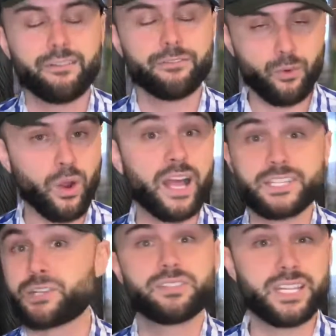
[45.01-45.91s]
for
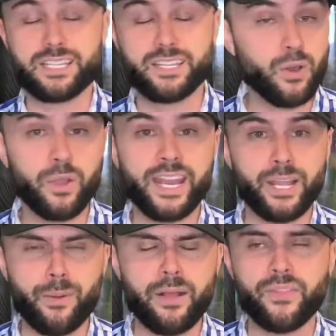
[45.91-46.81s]
Oscar season, no getting
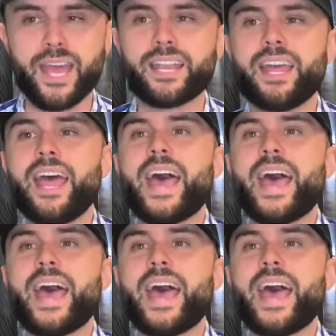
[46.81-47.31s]
around that.